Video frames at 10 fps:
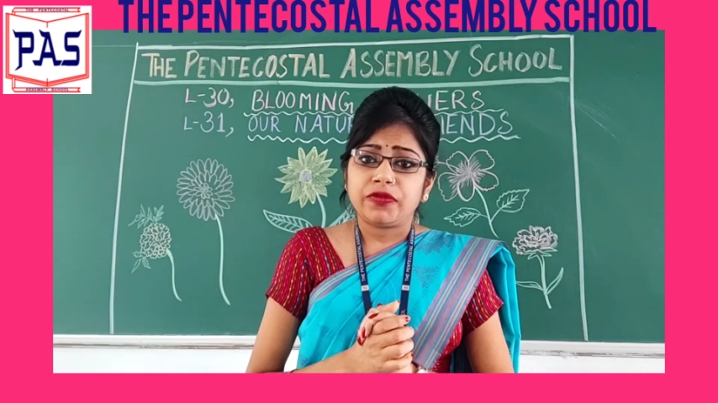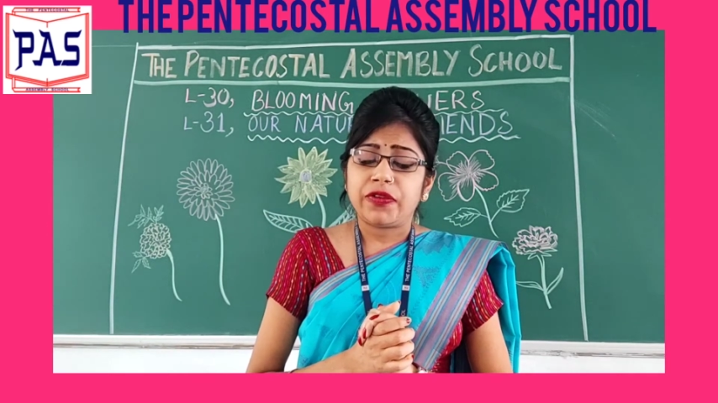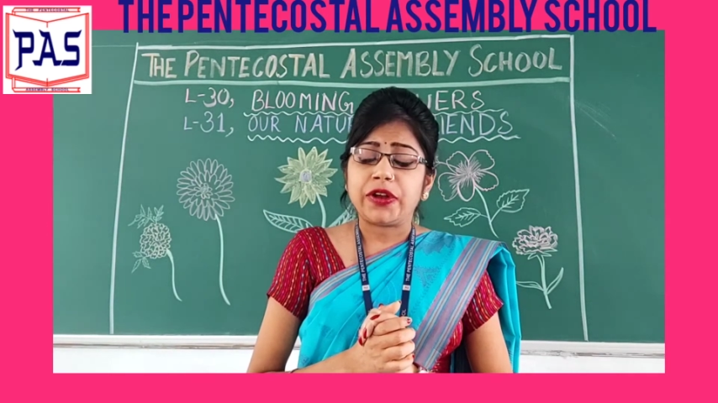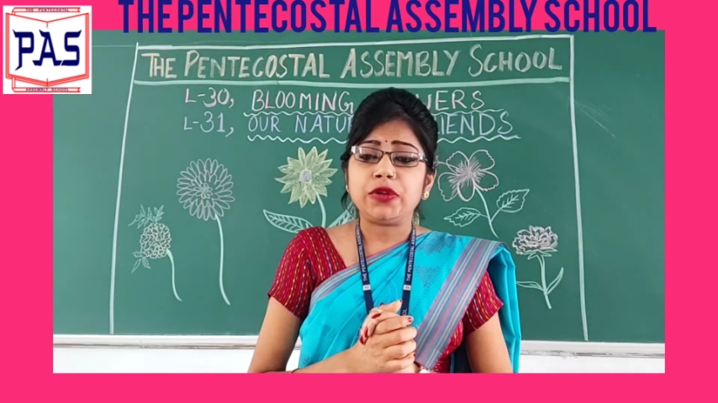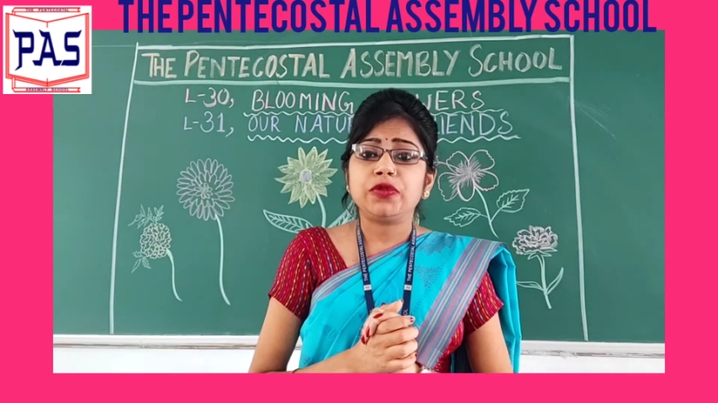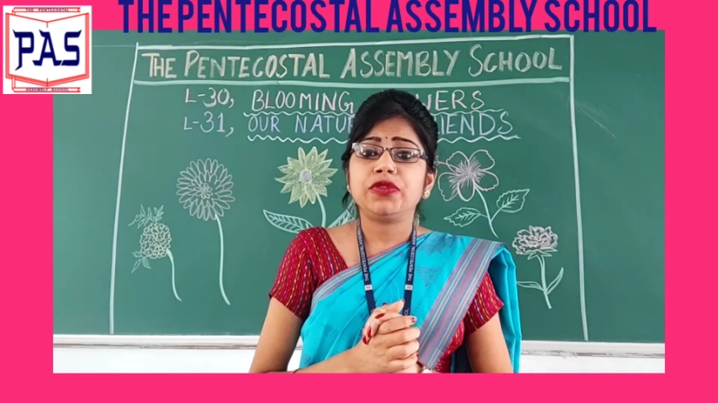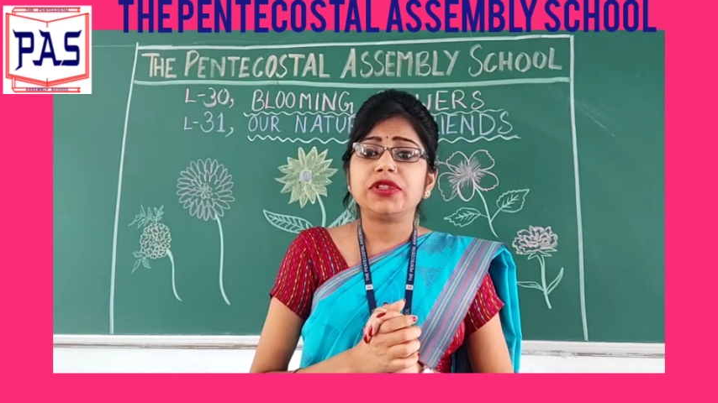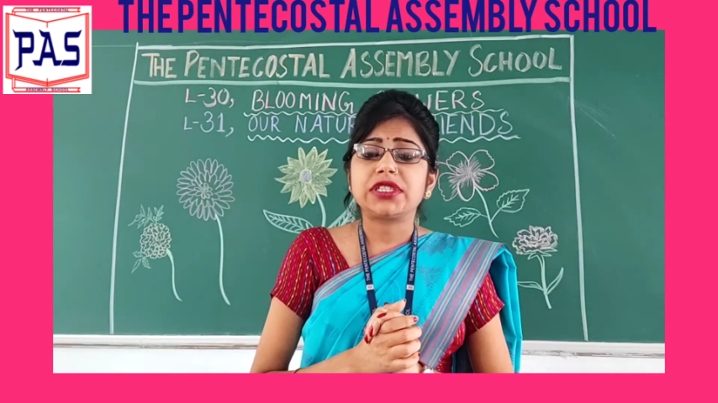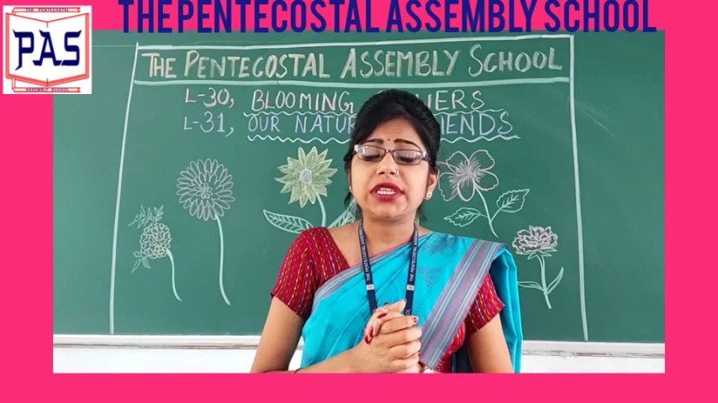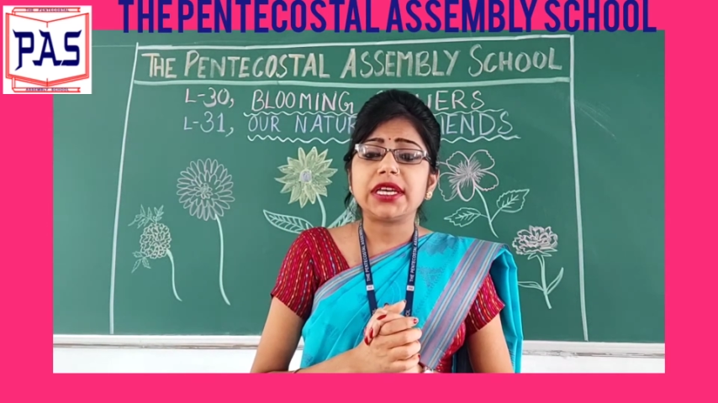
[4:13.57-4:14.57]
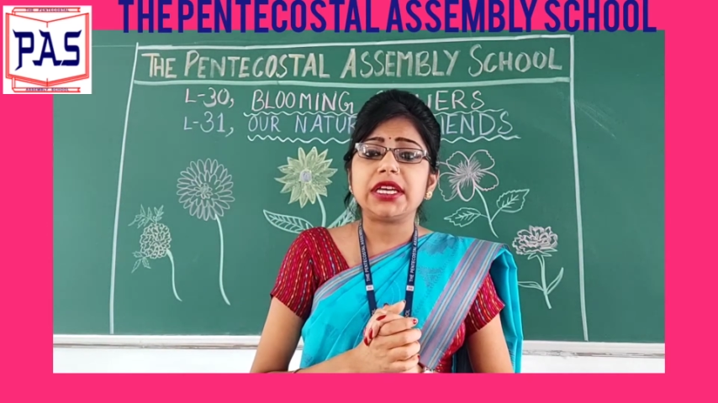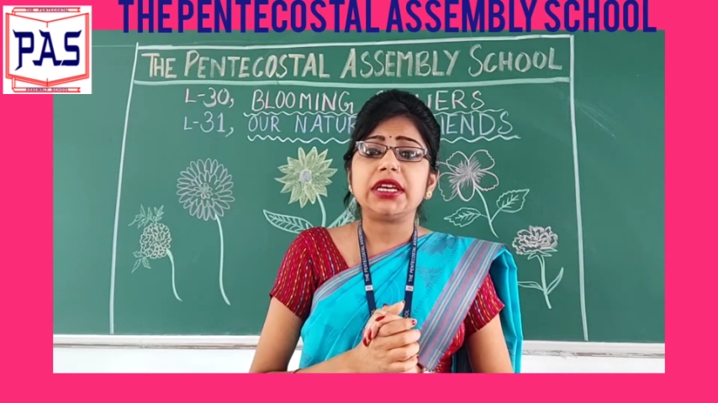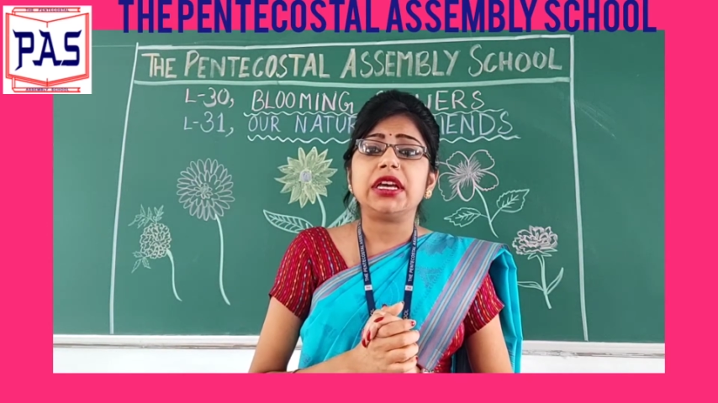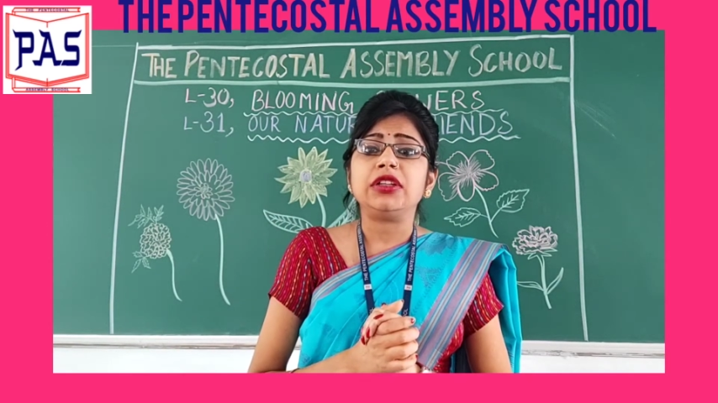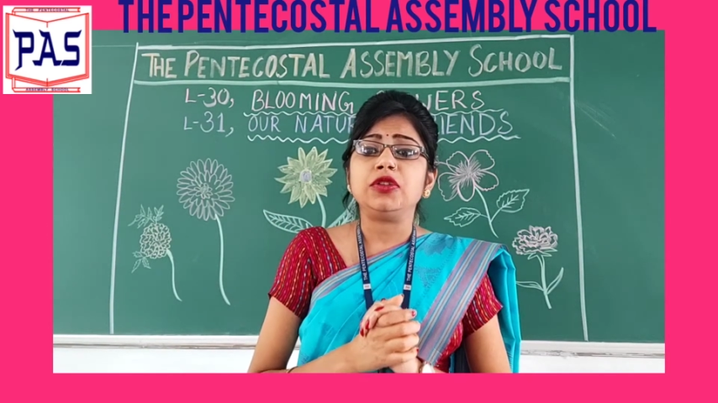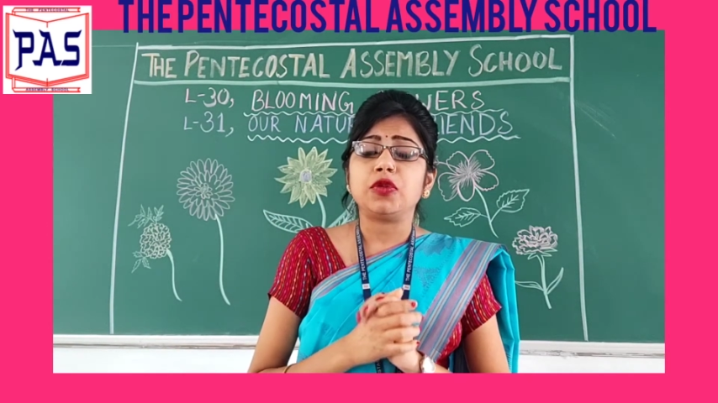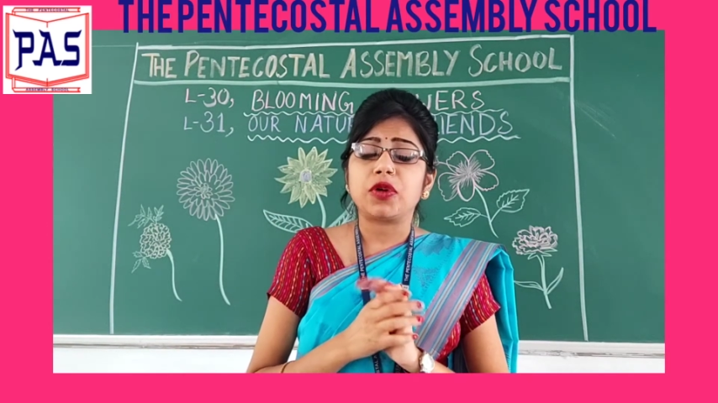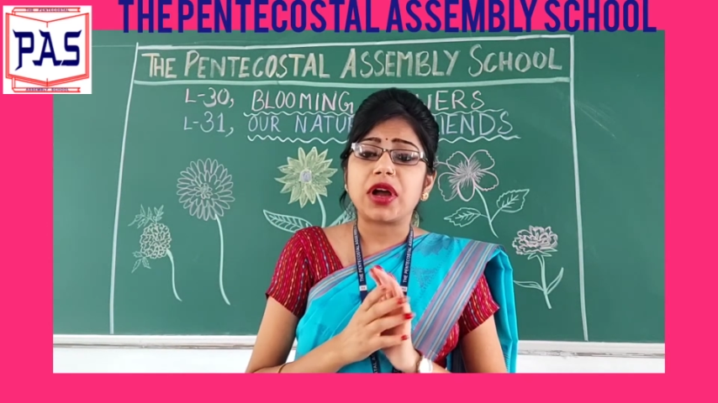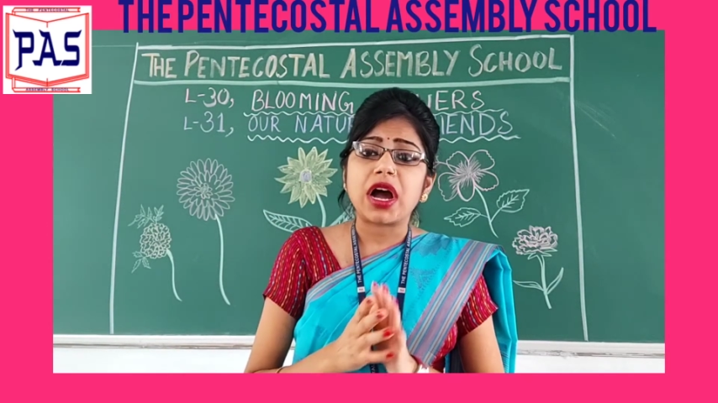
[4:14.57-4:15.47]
When you will see in your